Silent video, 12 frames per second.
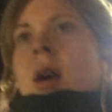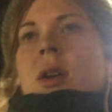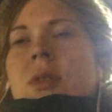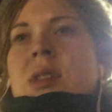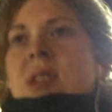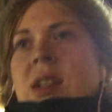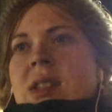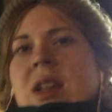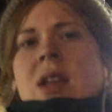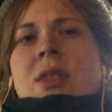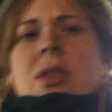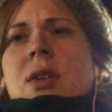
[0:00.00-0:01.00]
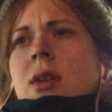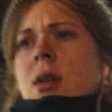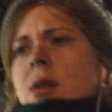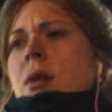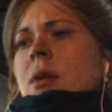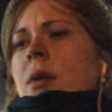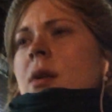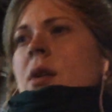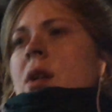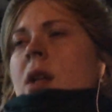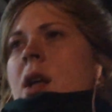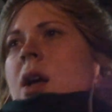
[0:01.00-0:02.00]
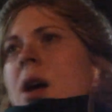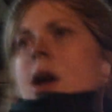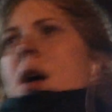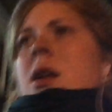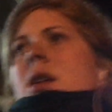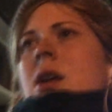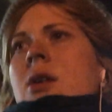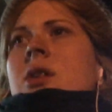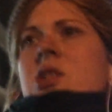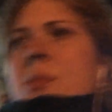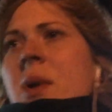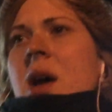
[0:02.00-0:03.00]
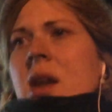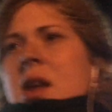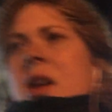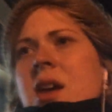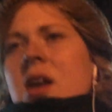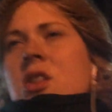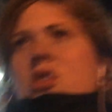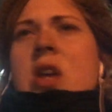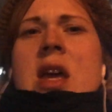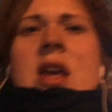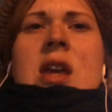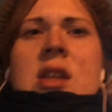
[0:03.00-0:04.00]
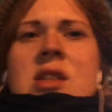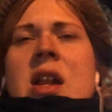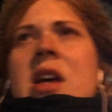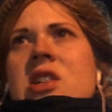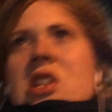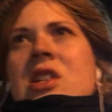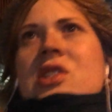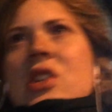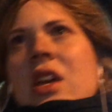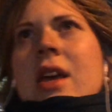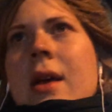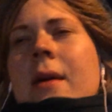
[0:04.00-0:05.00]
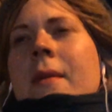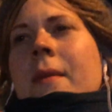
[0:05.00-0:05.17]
like on the 16th, and here in Japan today slash yesterday.